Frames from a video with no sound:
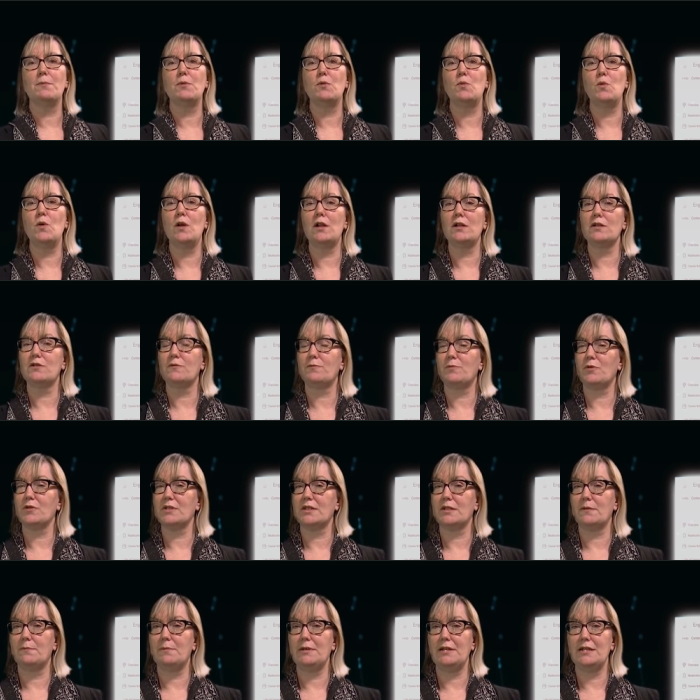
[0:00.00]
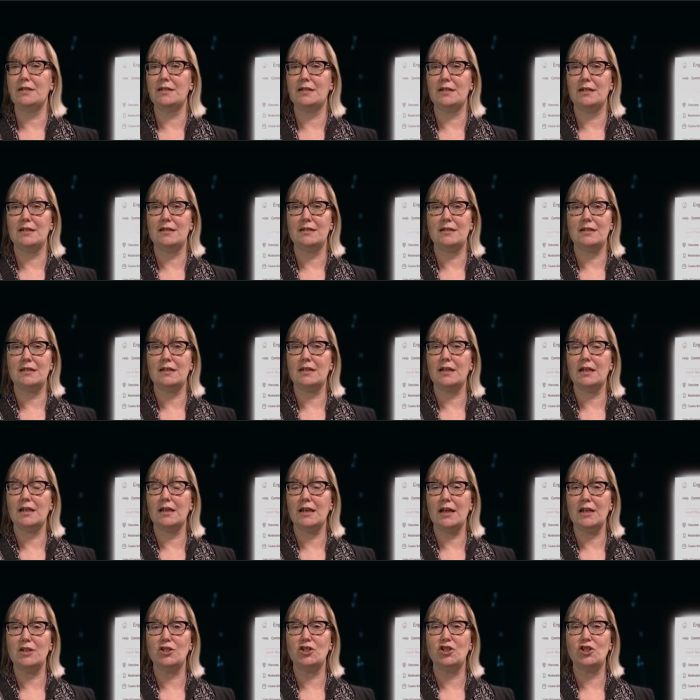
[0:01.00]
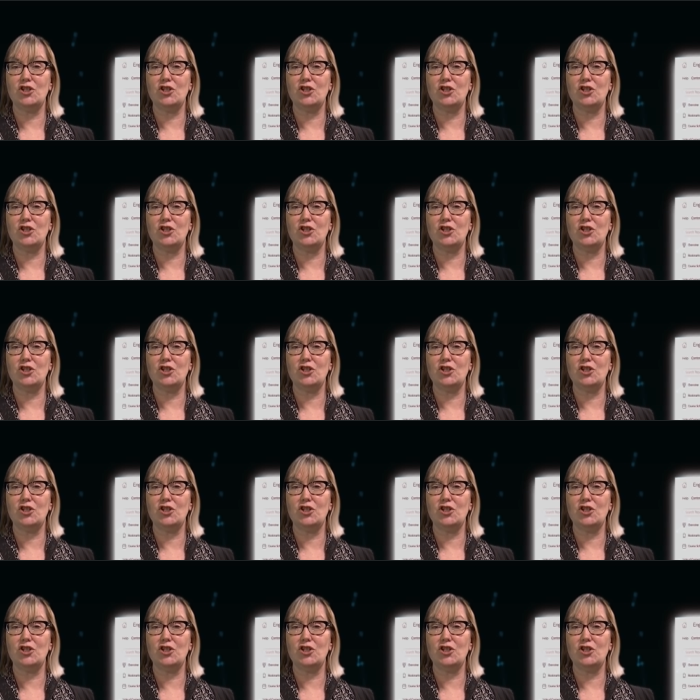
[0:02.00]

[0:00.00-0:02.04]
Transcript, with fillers: up a world of possibilities that engage